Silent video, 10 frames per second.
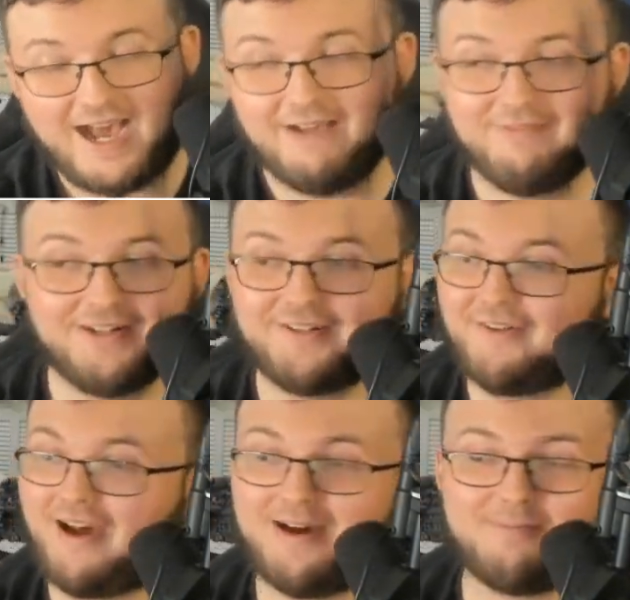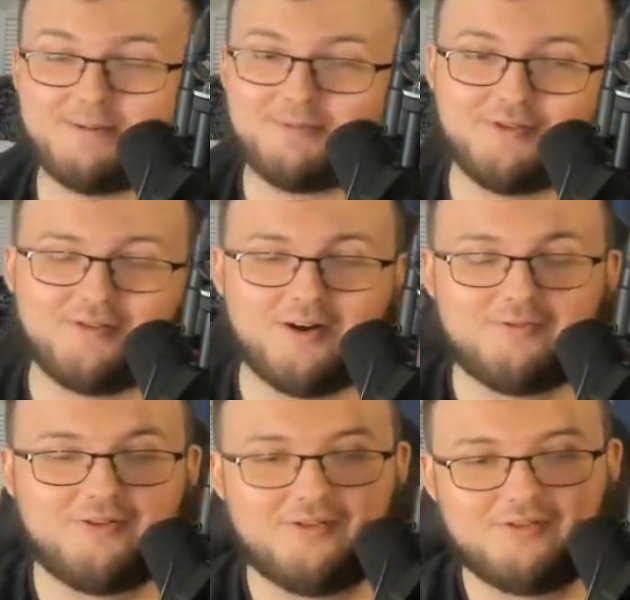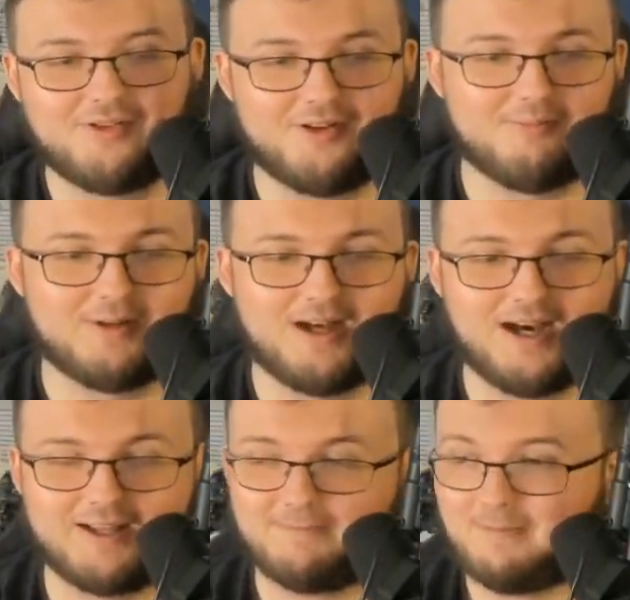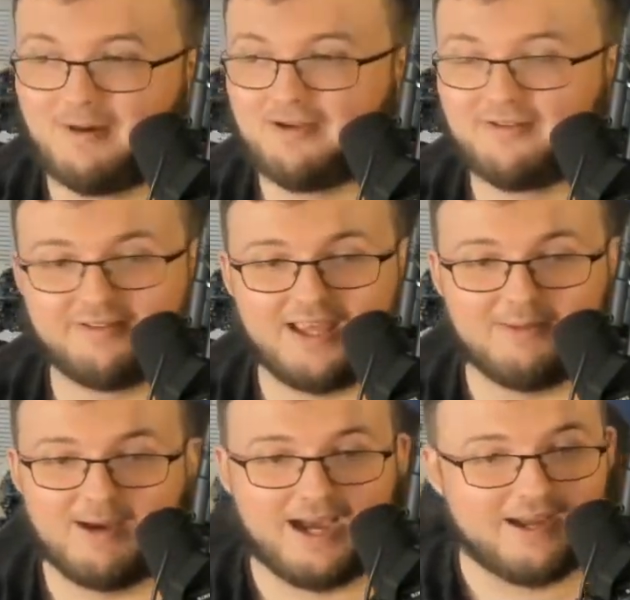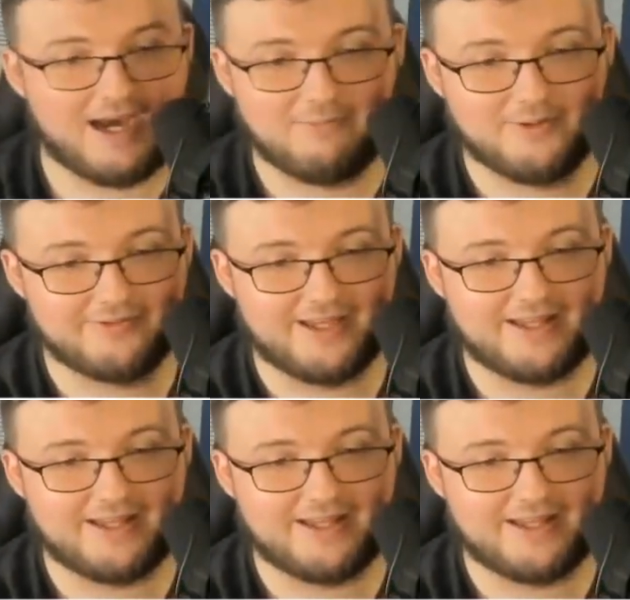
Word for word: I wouldn't know how people who don't do YouTube uh, spend money on this game. I I will say